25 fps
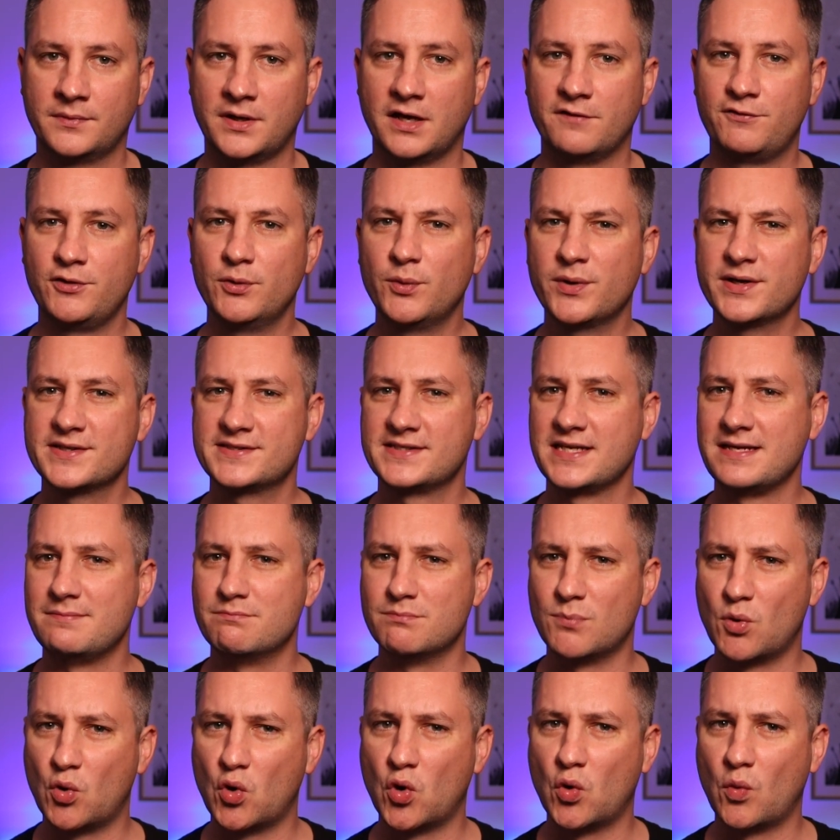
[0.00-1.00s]
If you want to
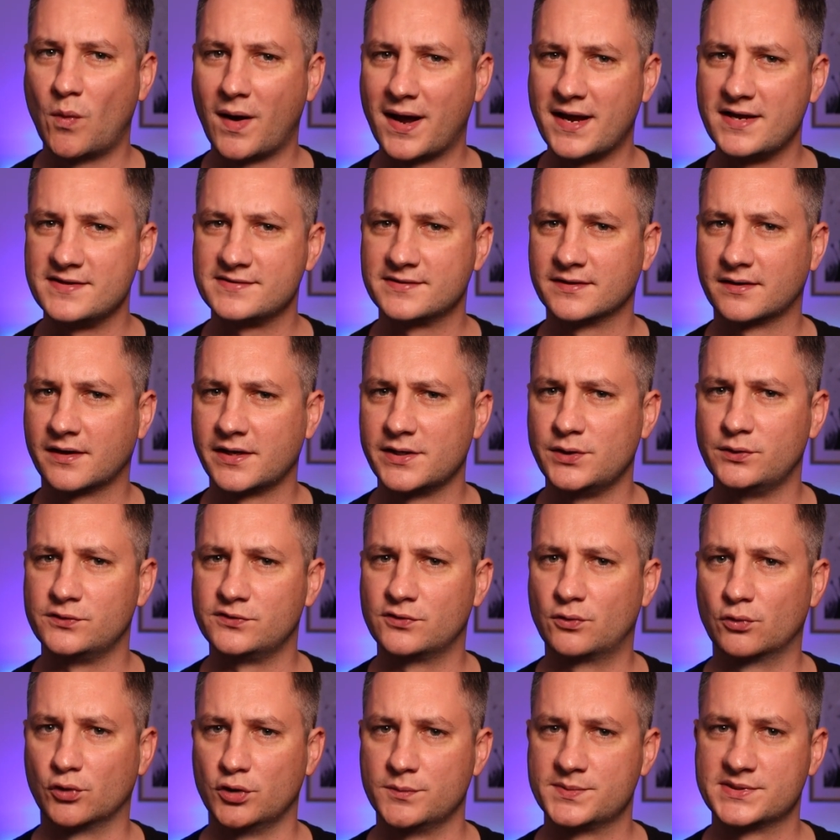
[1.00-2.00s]
see more ways that I
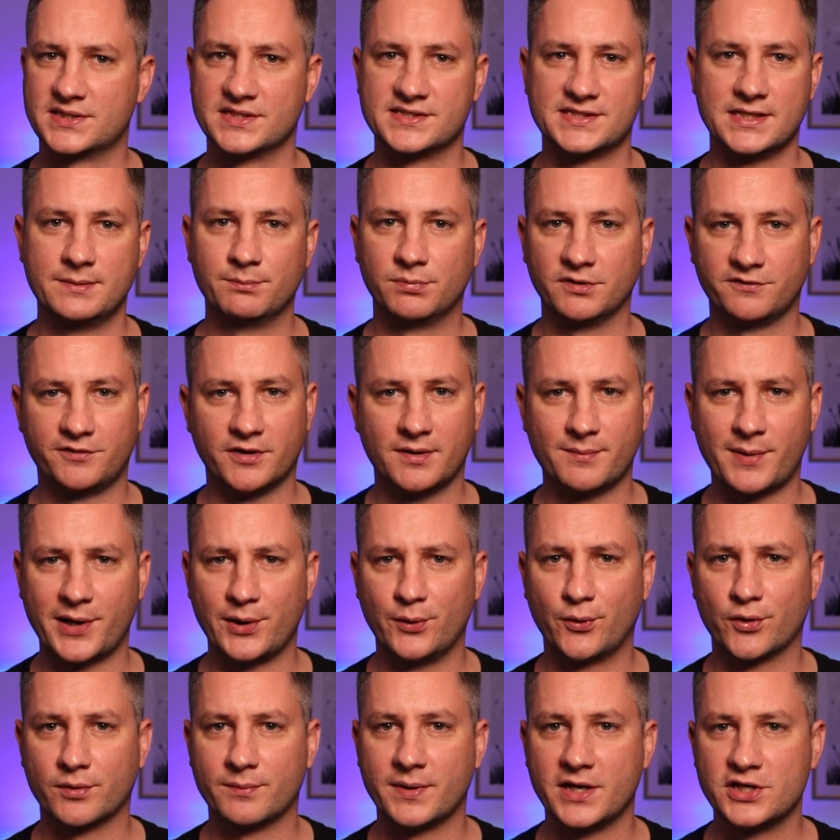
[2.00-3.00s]
use groups to simplify my
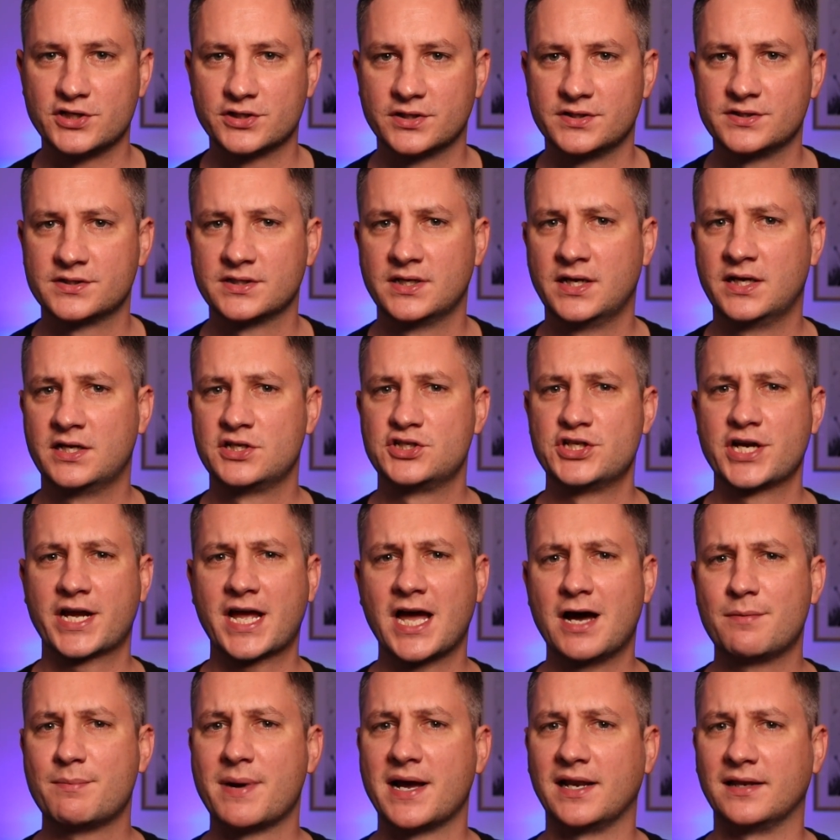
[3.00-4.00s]
automations, check
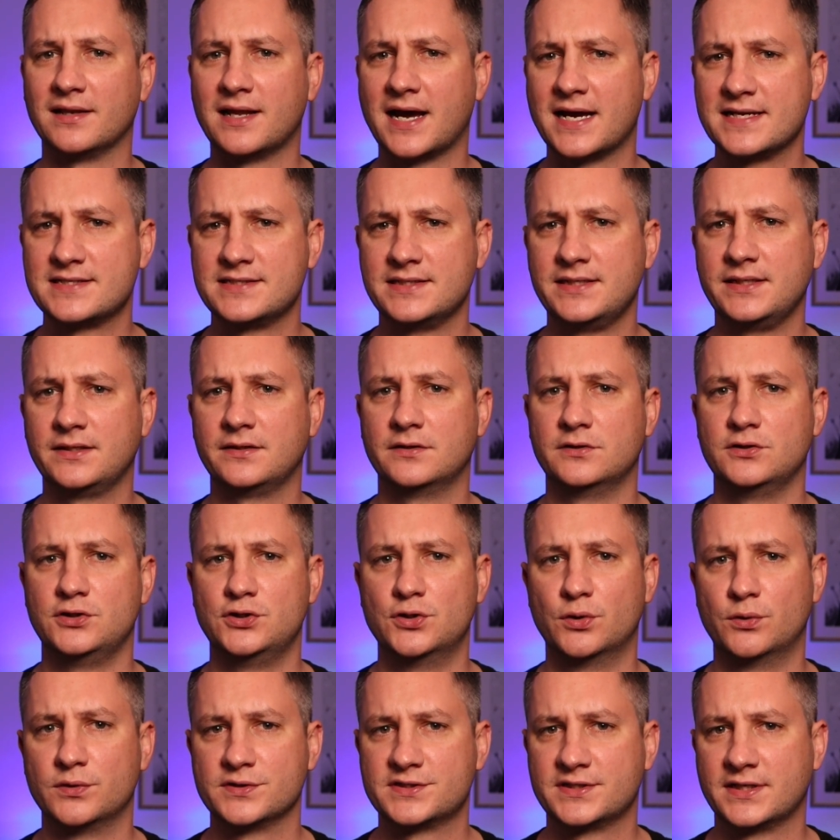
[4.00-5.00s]
out my lighting,
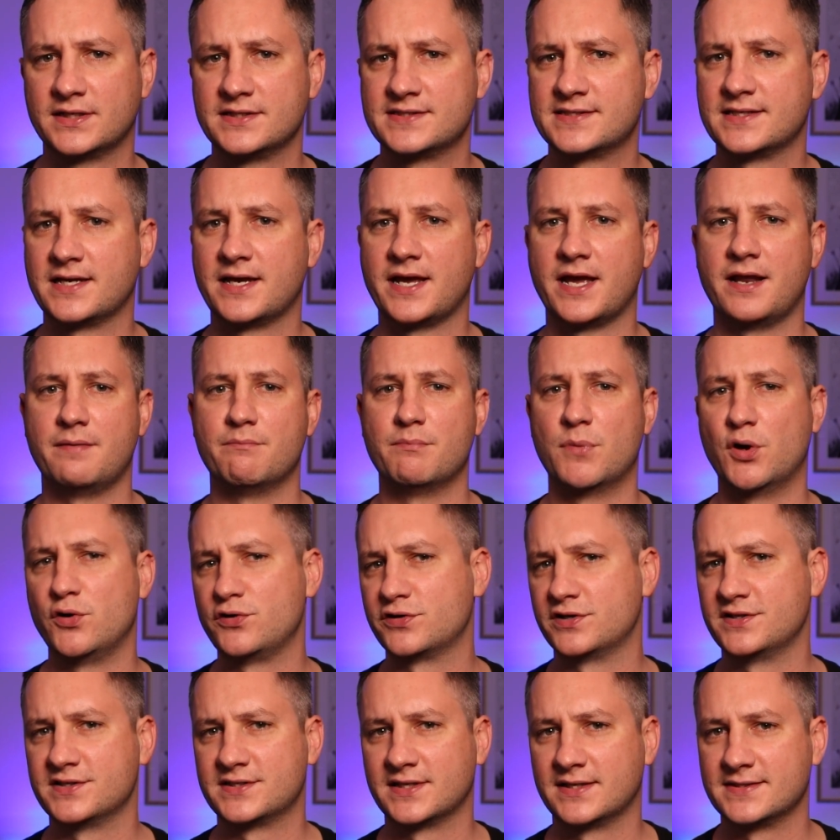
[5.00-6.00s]
door sensor, and
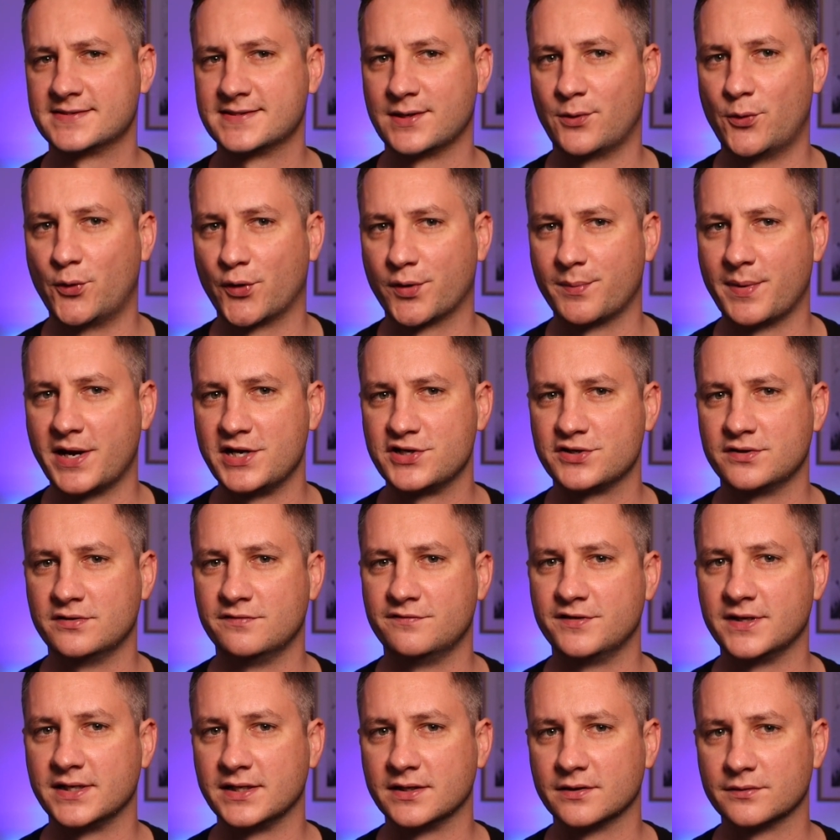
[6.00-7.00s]
motion sensor
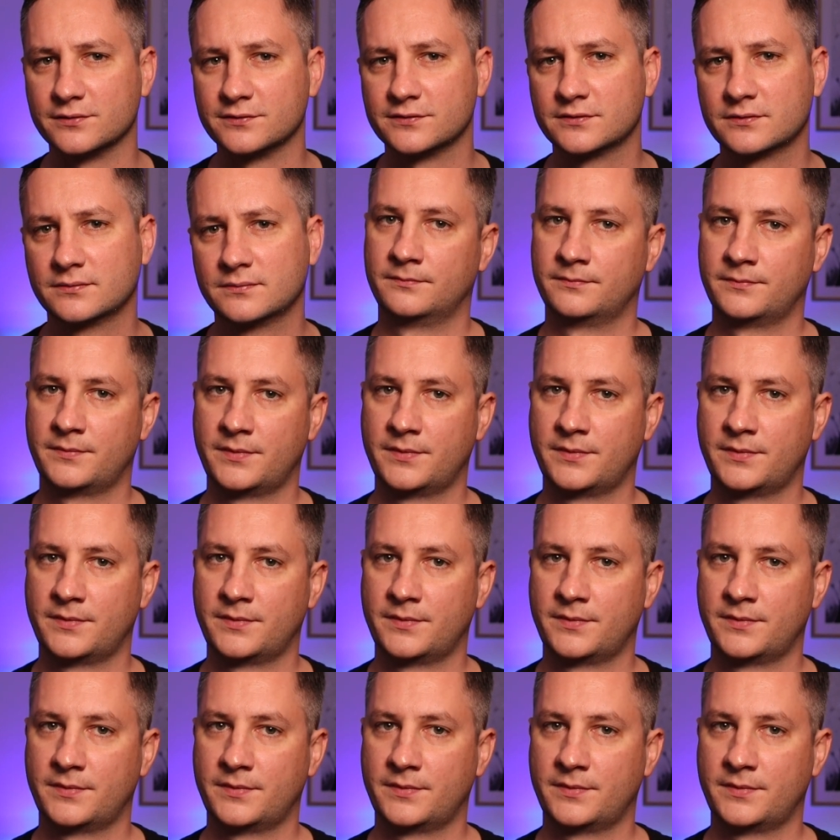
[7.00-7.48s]
automation videos.